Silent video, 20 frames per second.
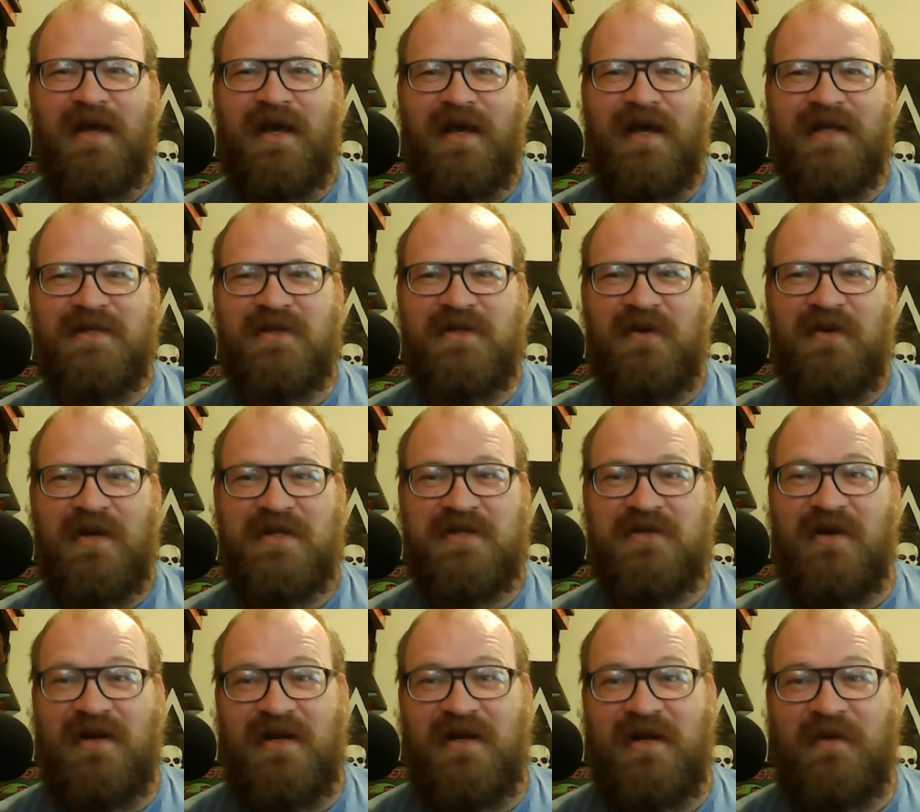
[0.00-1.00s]
And so I
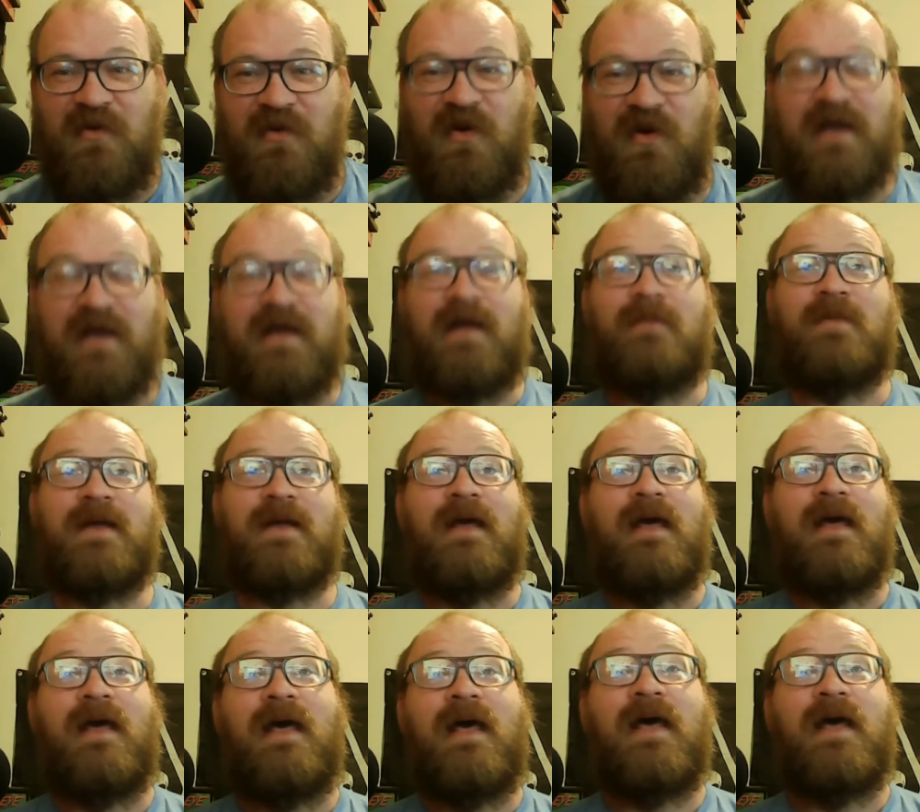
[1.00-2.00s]
straightened up quick, and I'm like,
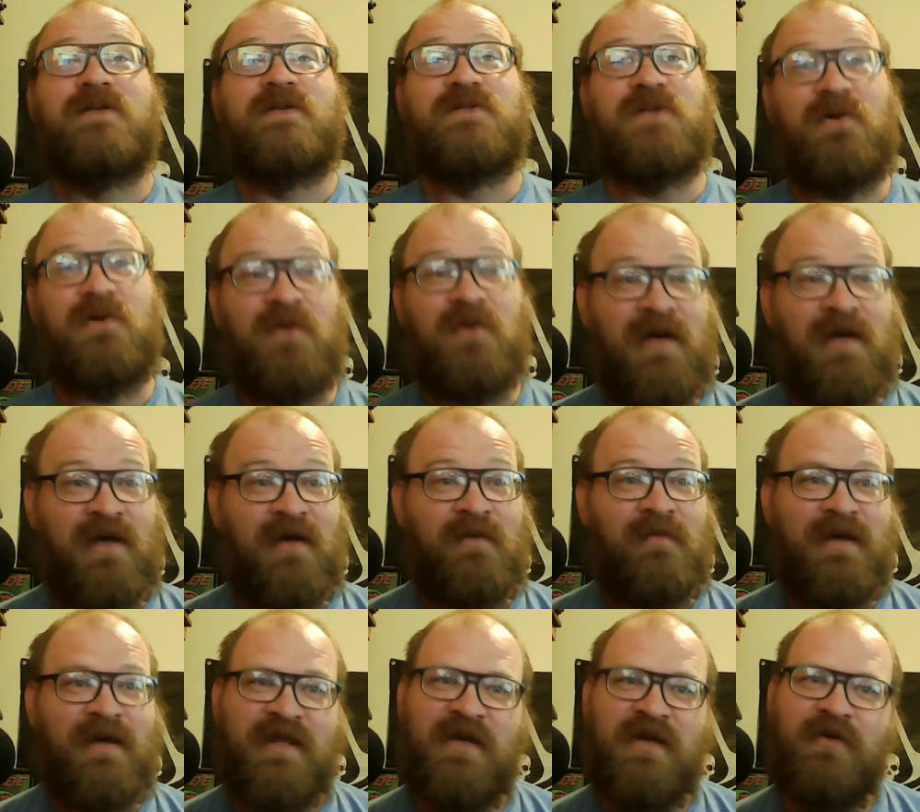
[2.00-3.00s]
"So, um,
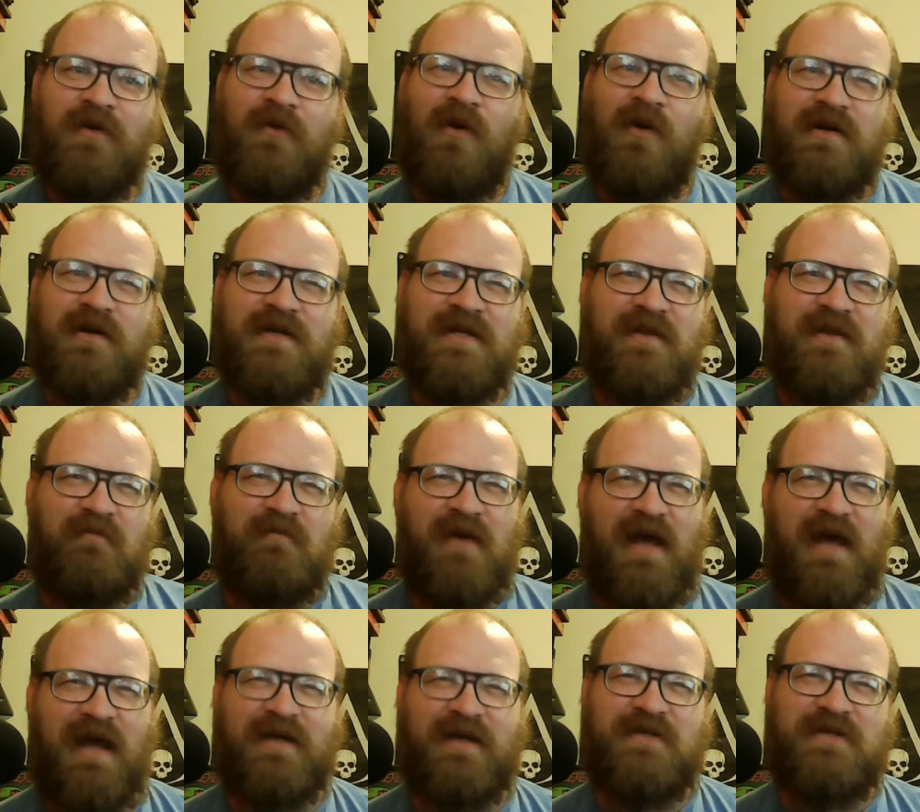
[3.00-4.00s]
I think we walked in the
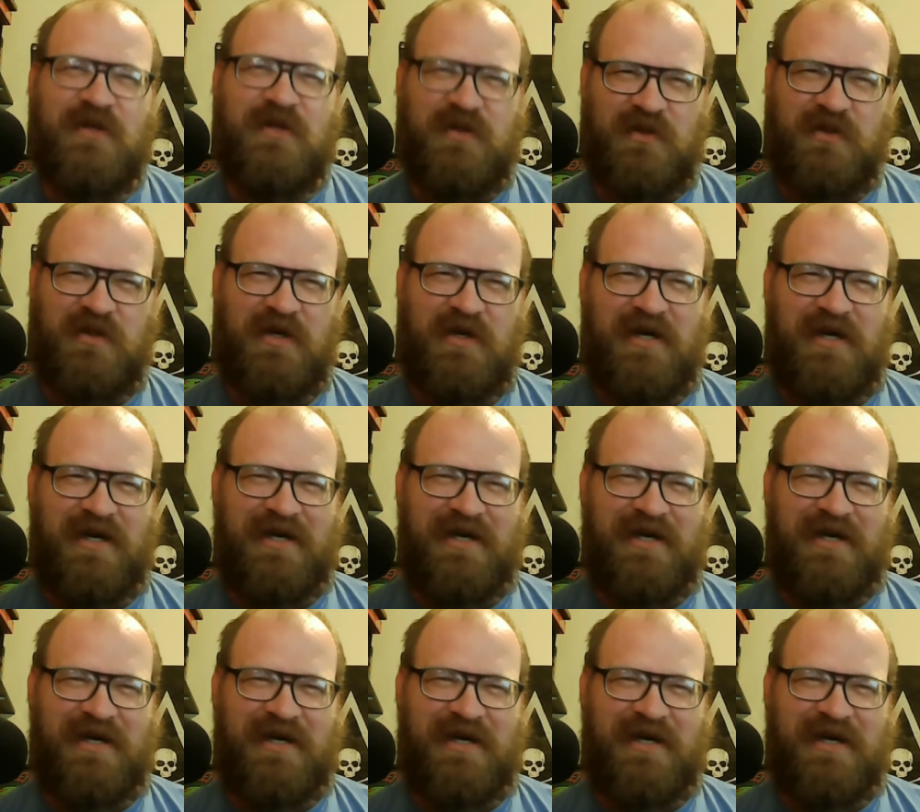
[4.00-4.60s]
back door,"